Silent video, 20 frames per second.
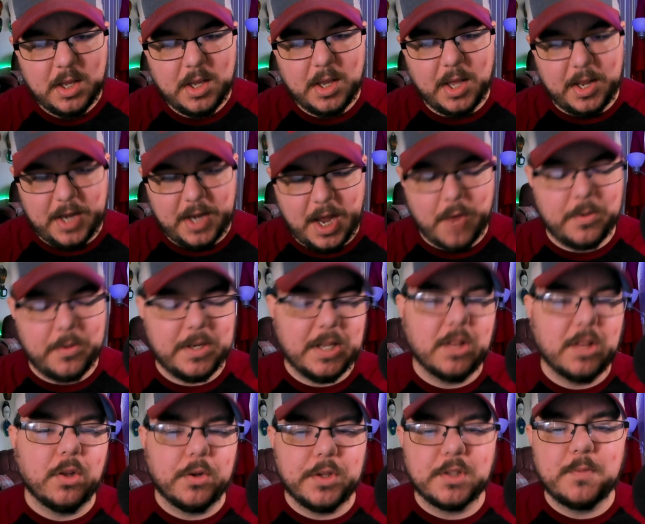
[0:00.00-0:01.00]
And now we
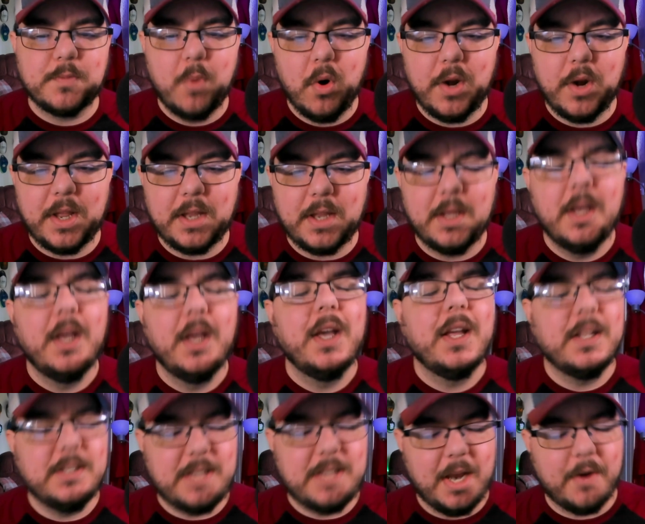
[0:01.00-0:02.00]
did learn this morning,
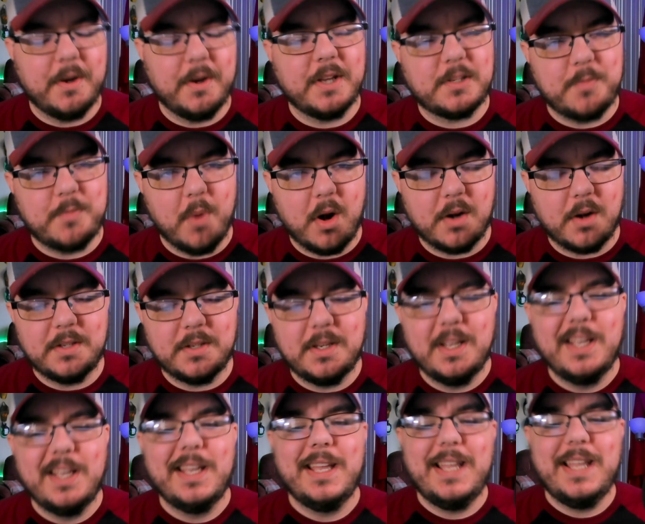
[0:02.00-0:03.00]
Darius Martin
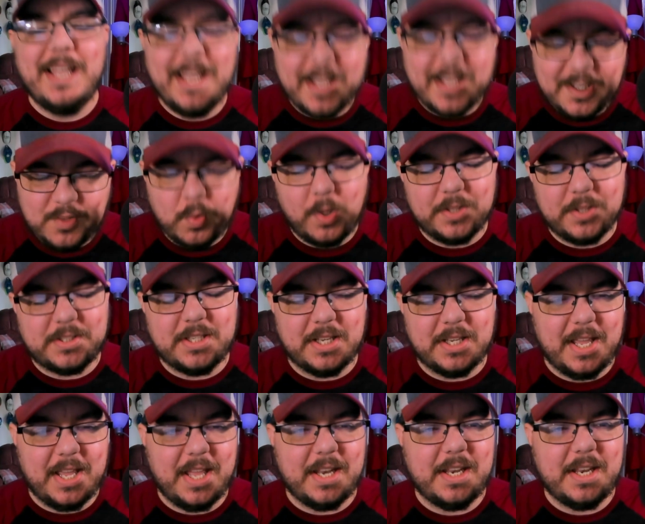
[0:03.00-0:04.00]
is once
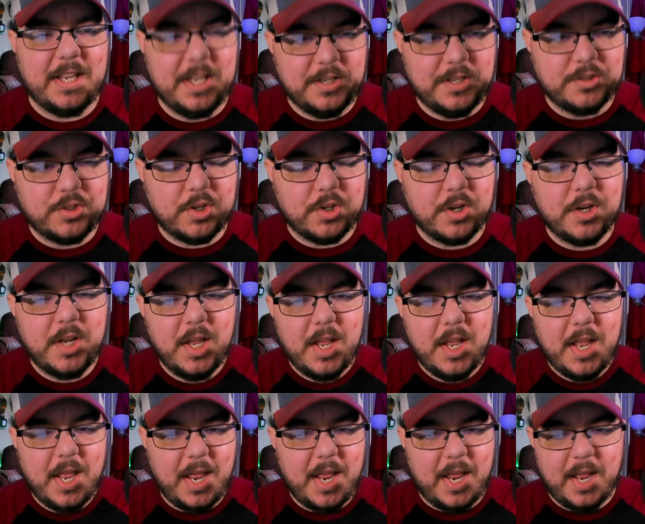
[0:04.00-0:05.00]
again injured.
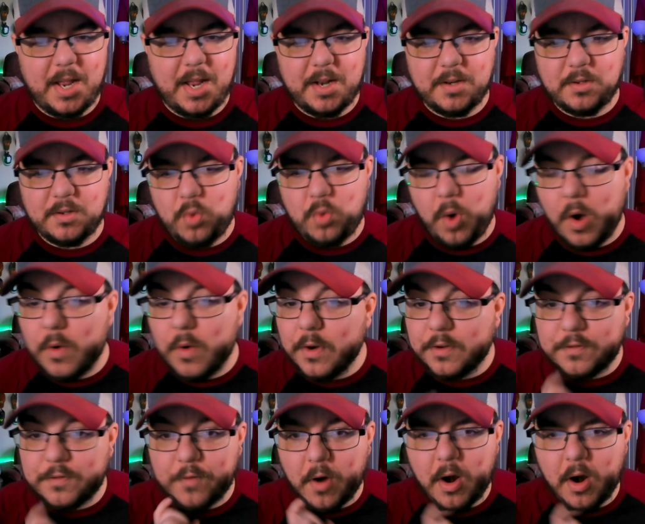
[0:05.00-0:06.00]
And, quote,
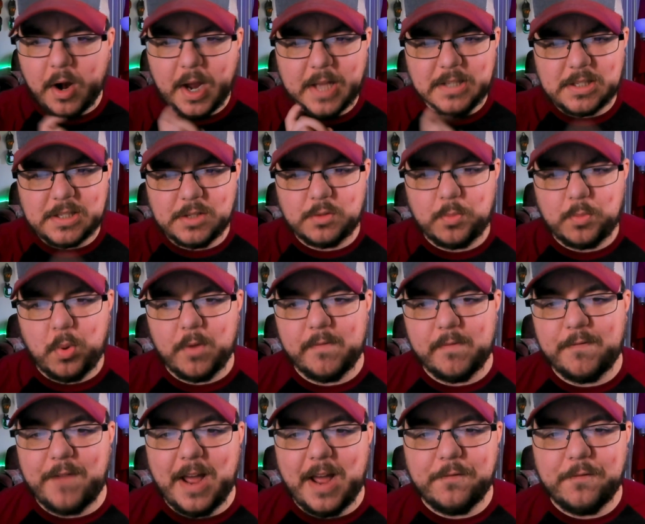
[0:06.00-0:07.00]
as far as the support
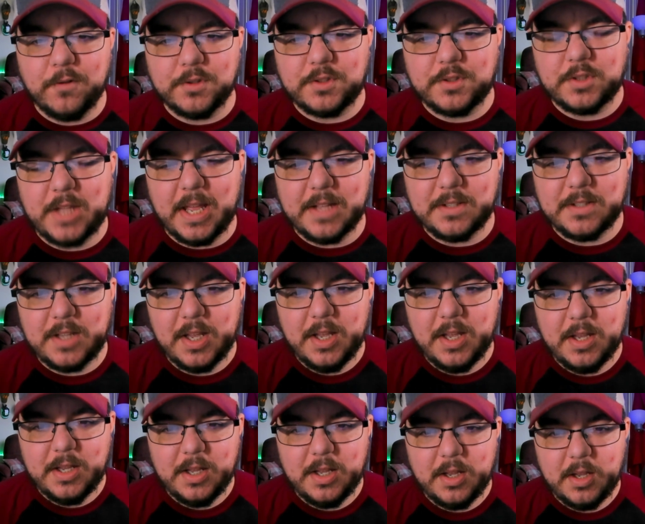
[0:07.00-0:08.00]
from Fightful states,
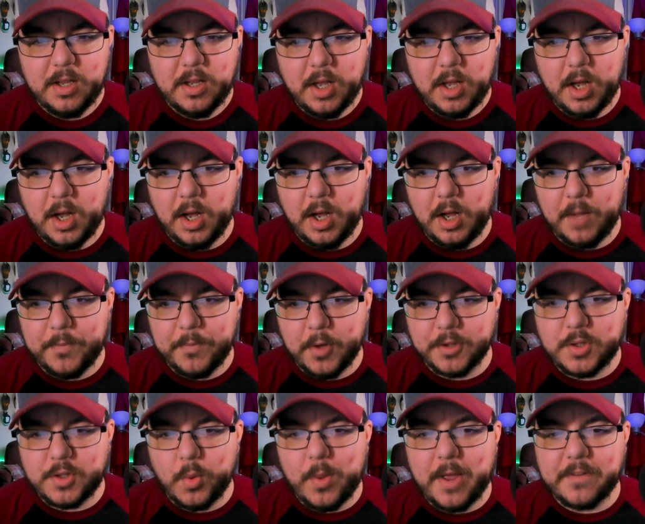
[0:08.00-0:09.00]

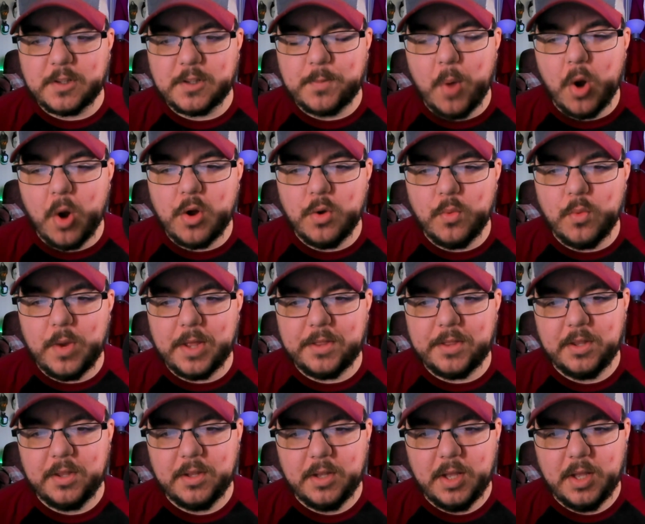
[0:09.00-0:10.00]
those that we have spoken
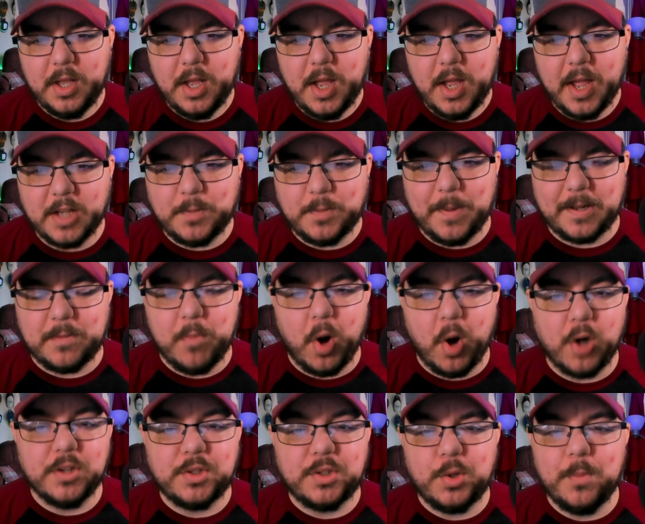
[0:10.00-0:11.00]
with expect
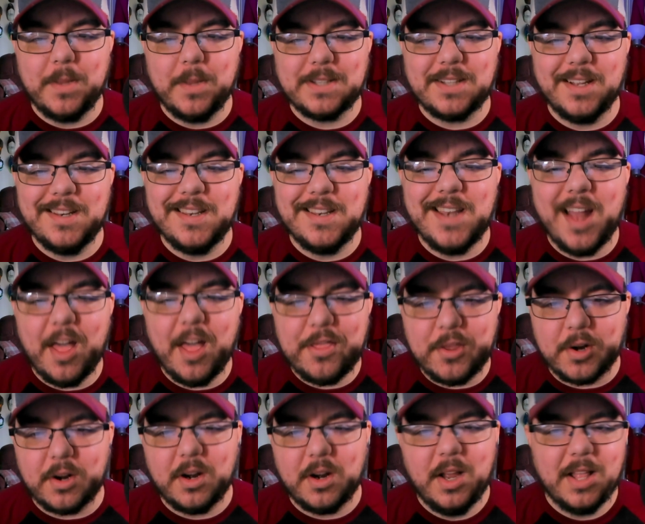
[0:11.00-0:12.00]
Martin to miss
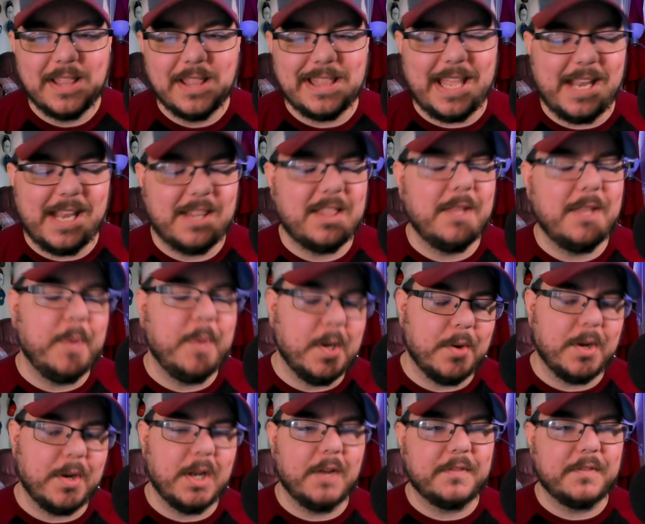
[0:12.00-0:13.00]
another lengthy
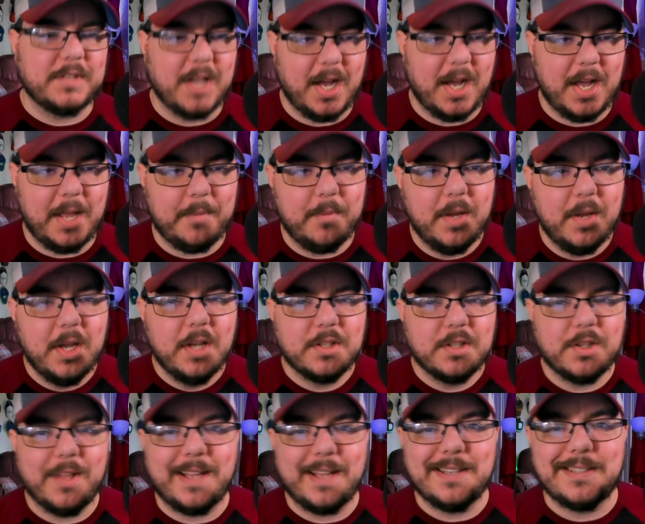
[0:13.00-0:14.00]
period of time.
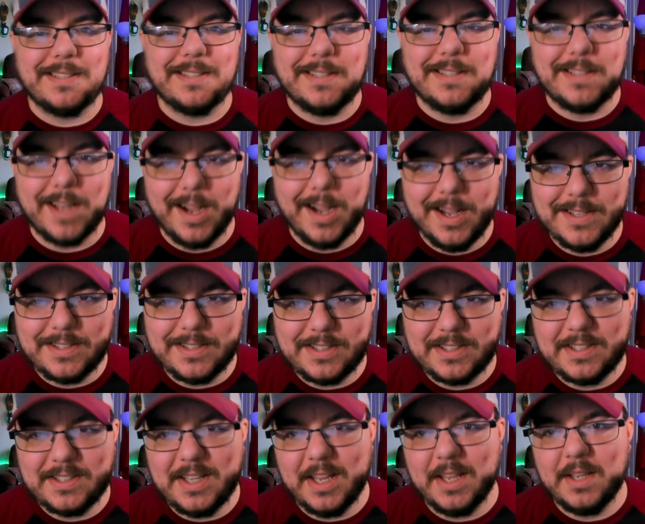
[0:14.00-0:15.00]
So that does
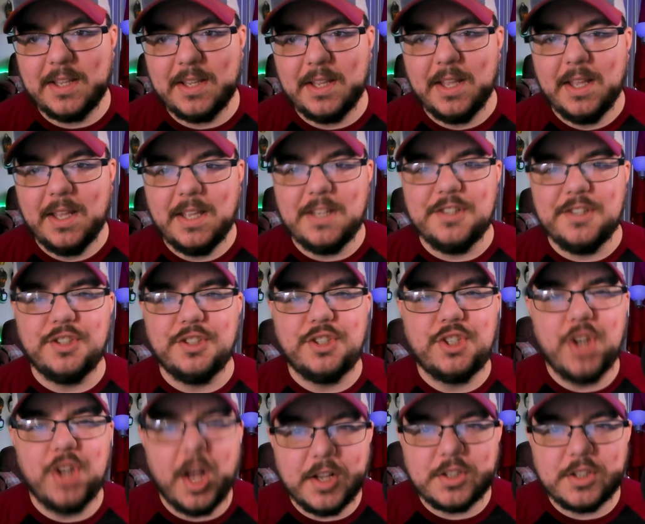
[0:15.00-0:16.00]
stink. He
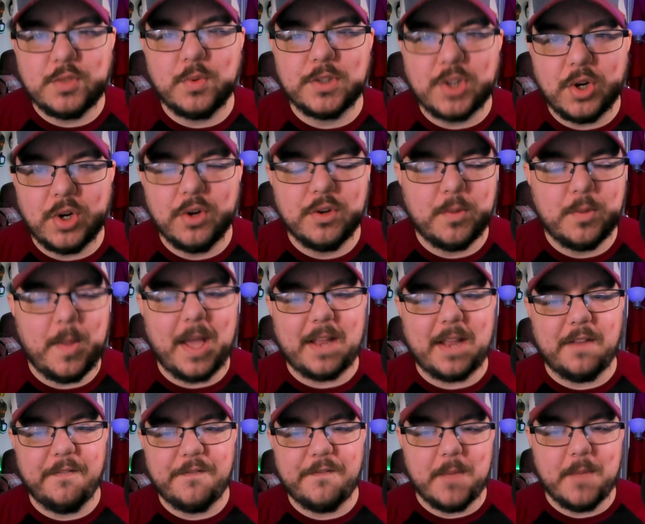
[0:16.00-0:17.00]
just returned
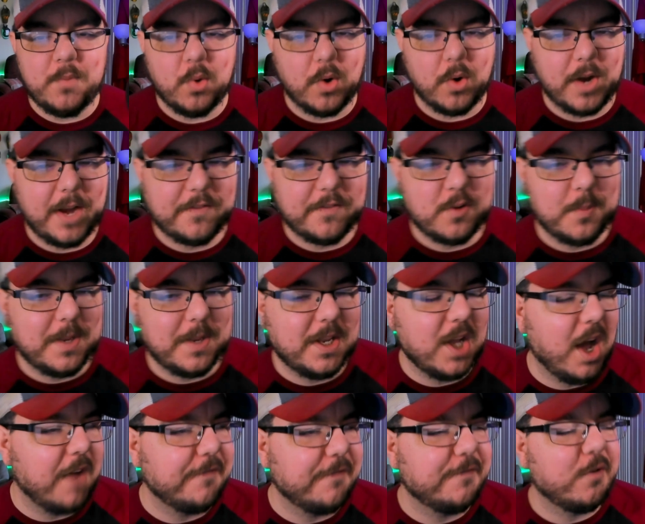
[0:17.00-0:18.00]
back in February after being
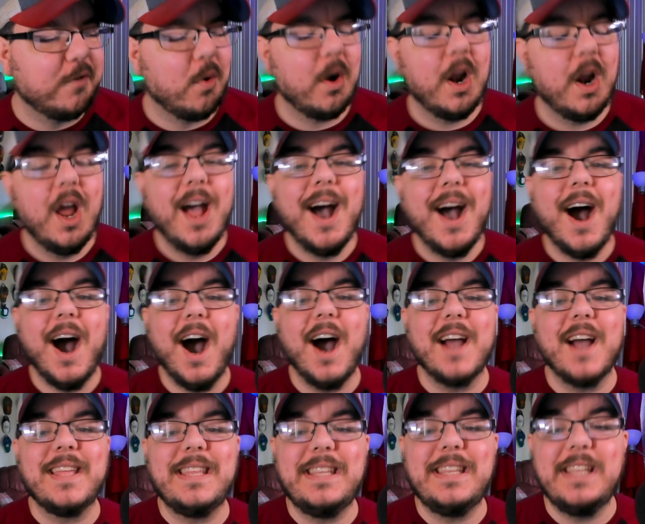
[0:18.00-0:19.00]
gone for
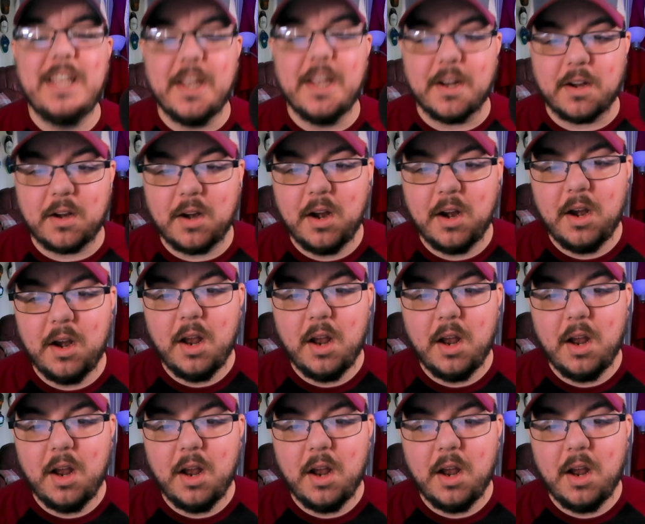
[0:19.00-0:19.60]
a year.